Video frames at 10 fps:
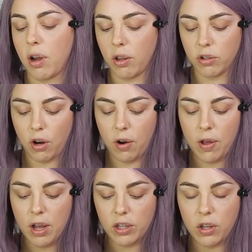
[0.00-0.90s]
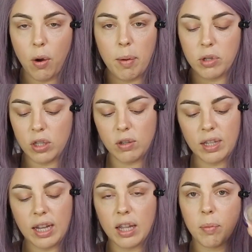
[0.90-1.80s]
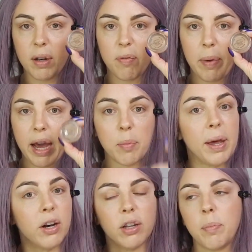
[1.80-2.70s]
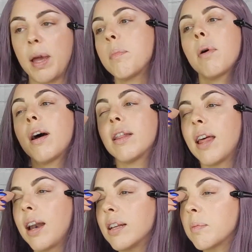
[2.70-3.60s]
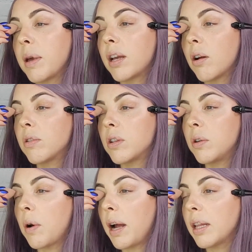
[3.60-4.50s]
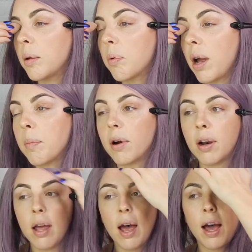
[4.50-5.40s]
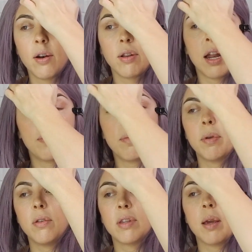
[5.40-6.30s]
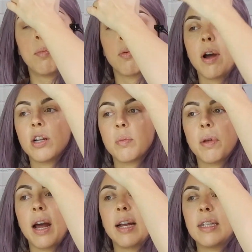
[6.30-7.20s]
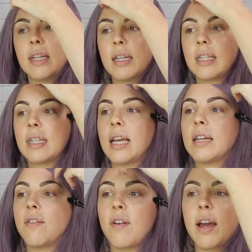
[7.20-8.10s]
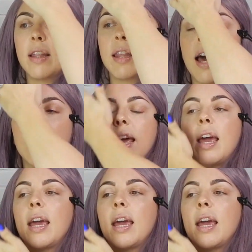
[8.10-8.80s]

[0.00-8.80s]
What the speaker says: colors are. So I'm just using a little bit of MAC Painterly Paint Pot. That is my go-to eyelid primer. I know a lot of people use a brush, but I tend to find that